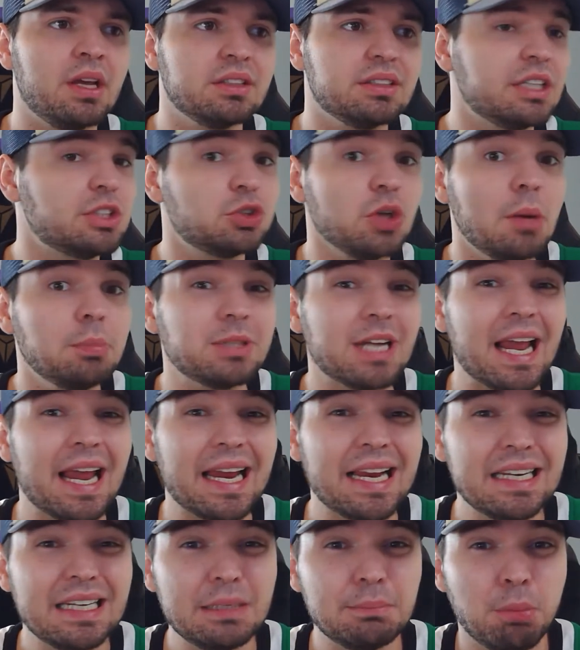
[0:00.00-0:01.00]
They dropped
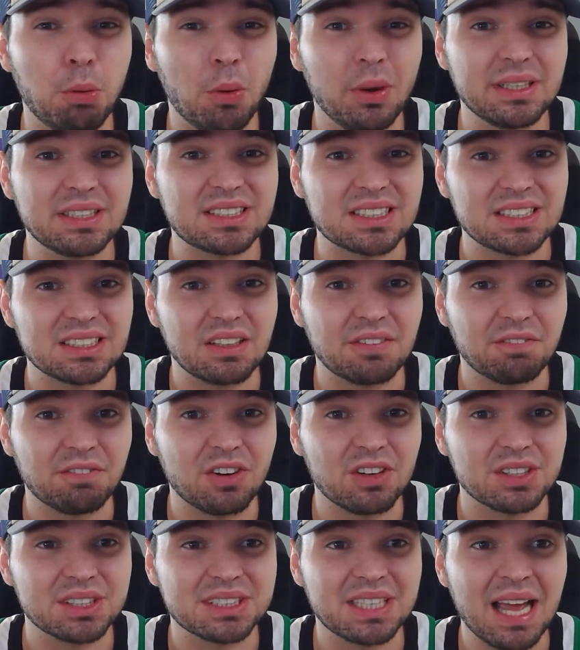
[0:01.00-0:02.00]
80 points in the
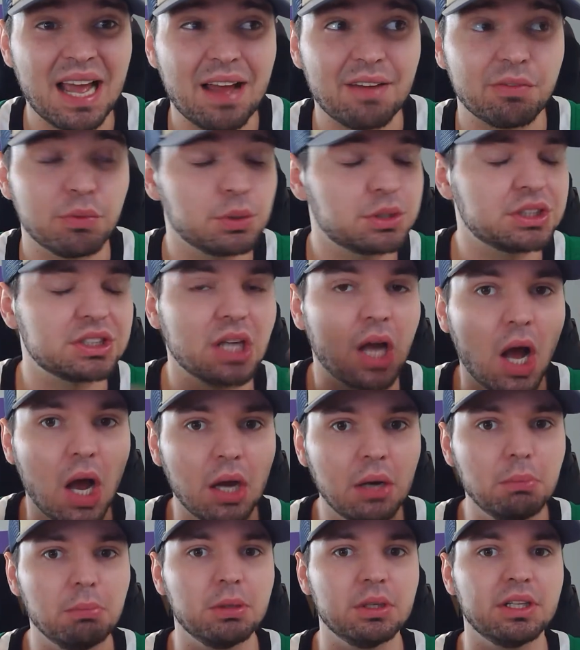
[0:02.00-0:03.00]
first half, which is
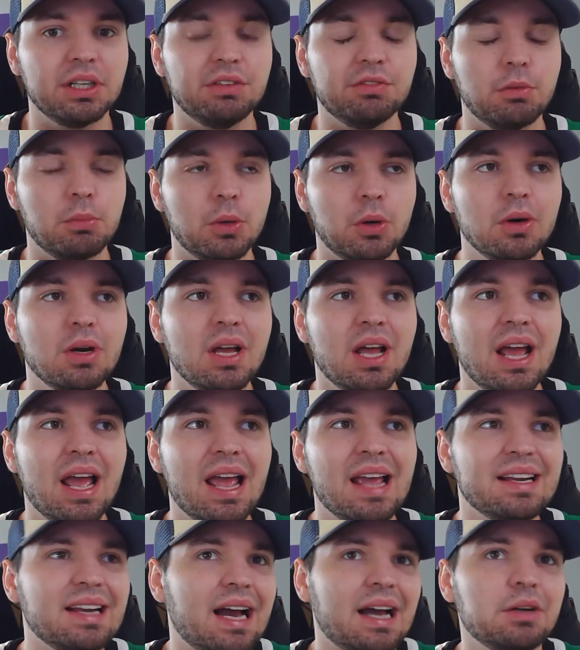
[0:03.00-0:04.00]
unbelievable,
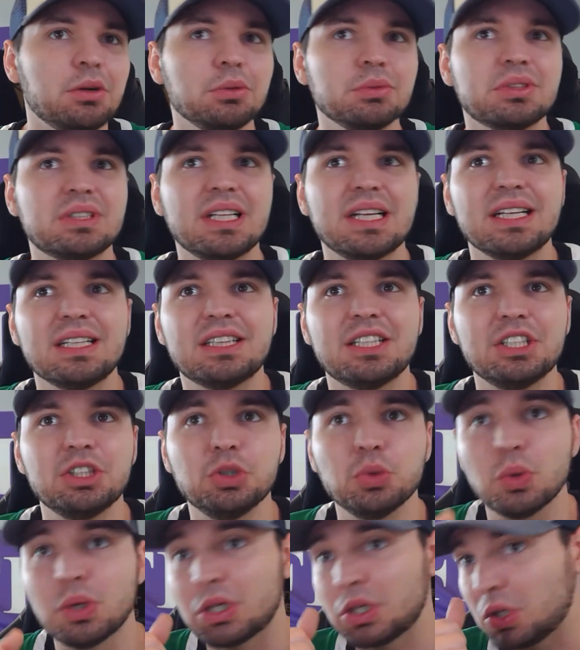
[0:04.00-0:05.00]
and I don't think that
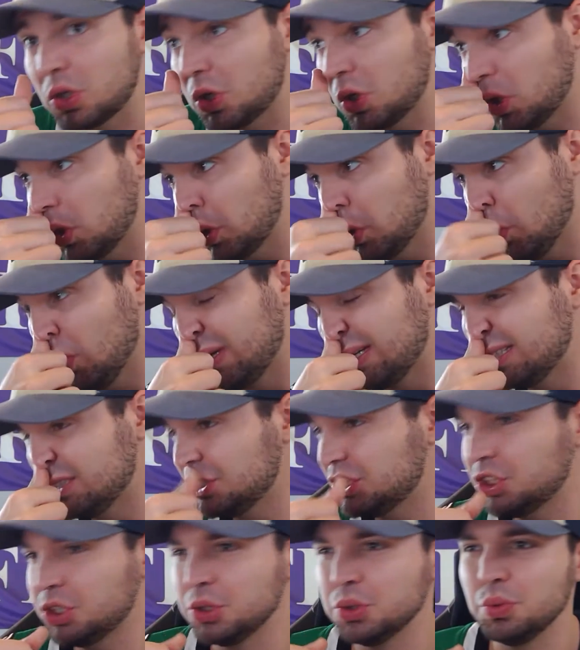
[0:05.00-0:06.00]
you're going
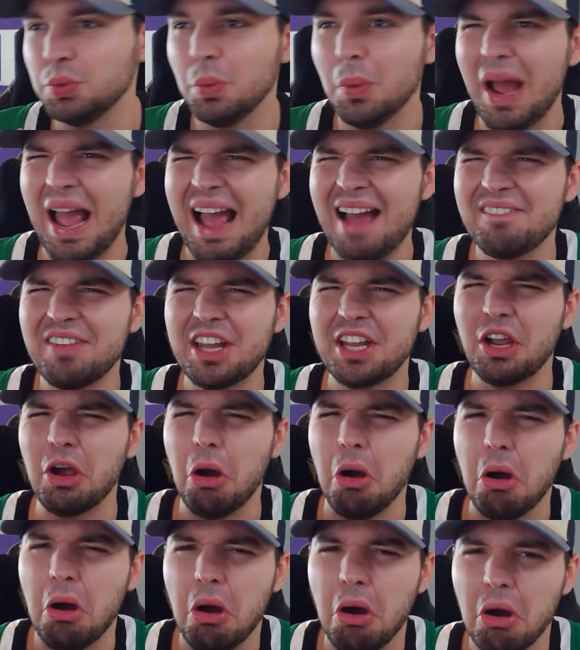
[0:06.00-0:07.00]
to have a
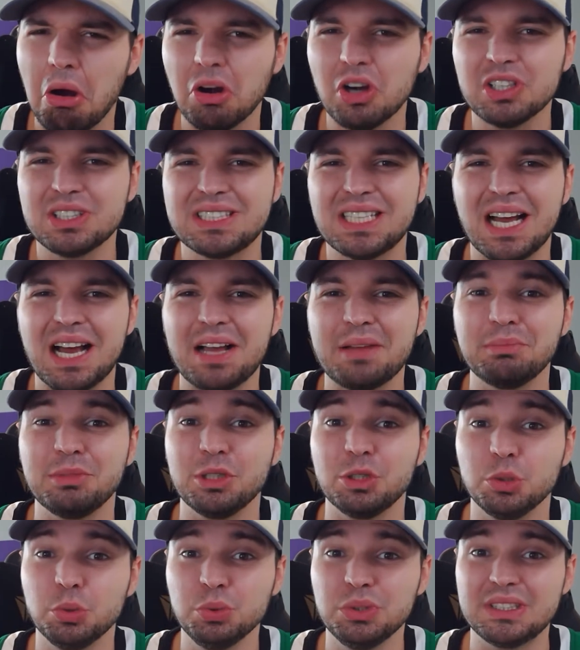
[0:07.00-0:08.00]
hard time
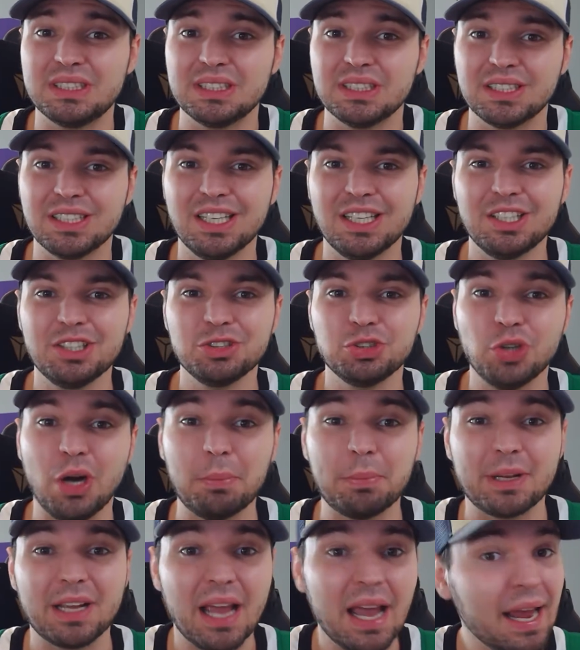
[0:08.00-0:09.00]
losing
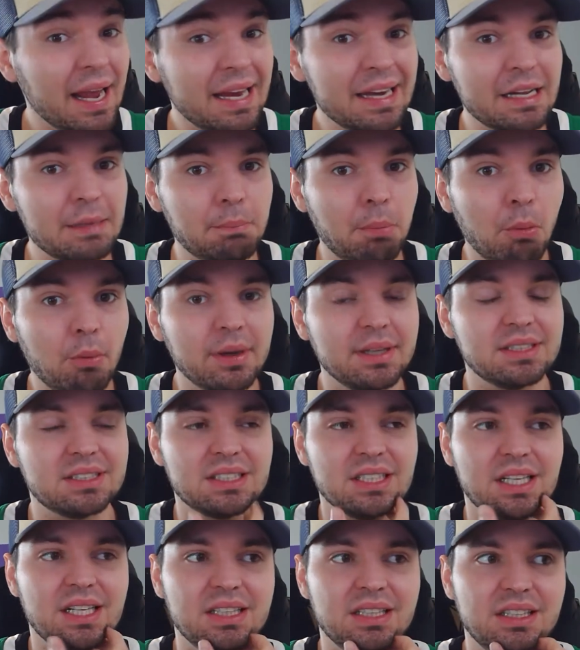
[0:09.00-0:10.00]
dropping 80 points
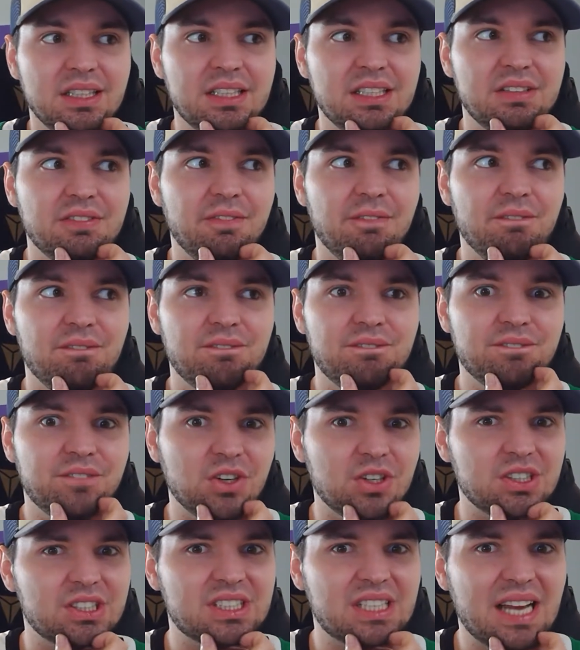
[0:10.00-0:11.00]
in the
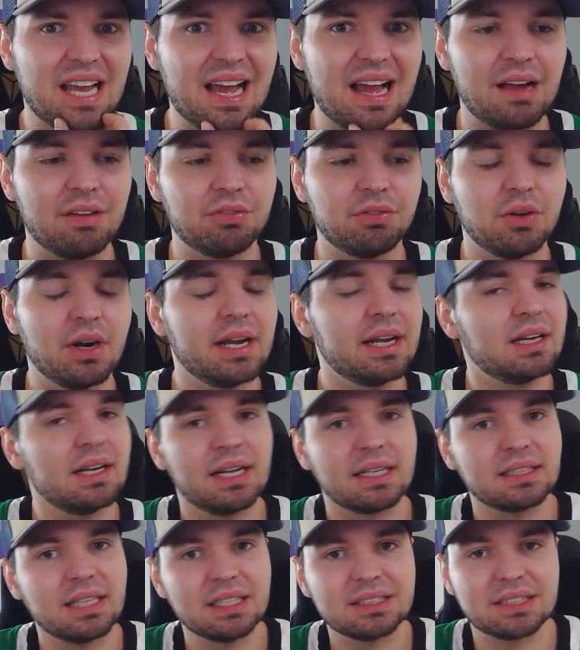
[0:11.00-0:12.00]
first half, right?
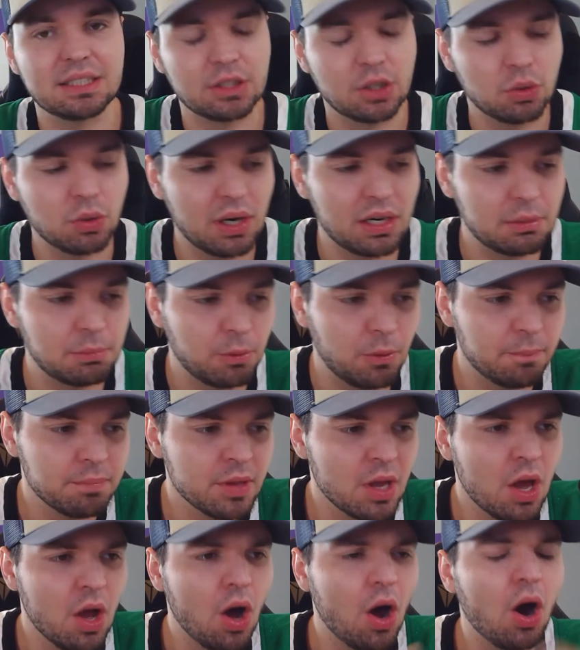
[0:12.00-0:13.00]
Like, that's incredible.
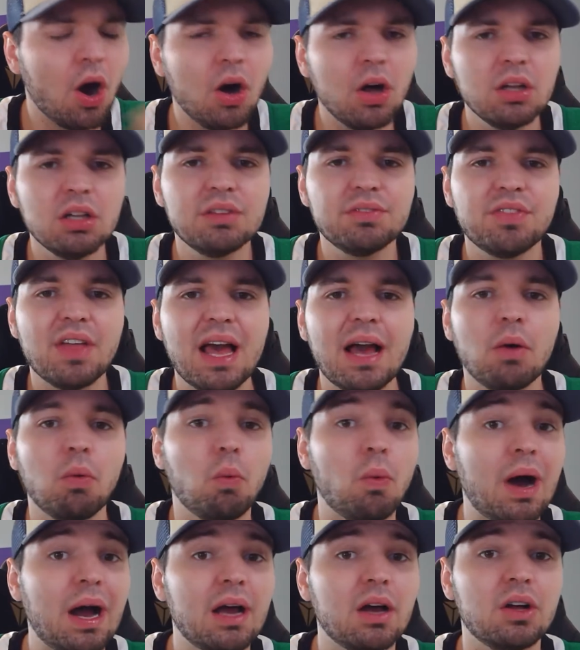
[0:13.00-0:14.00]
All of that
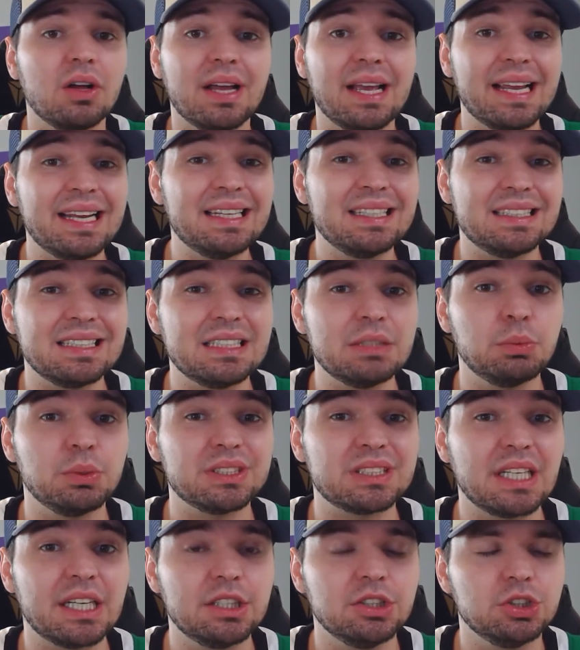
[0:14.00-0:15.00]
while AD
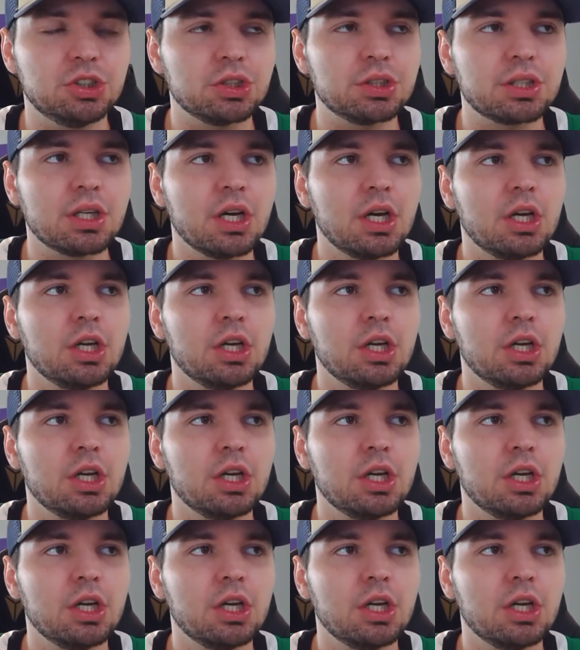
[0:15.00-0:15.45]
was injured.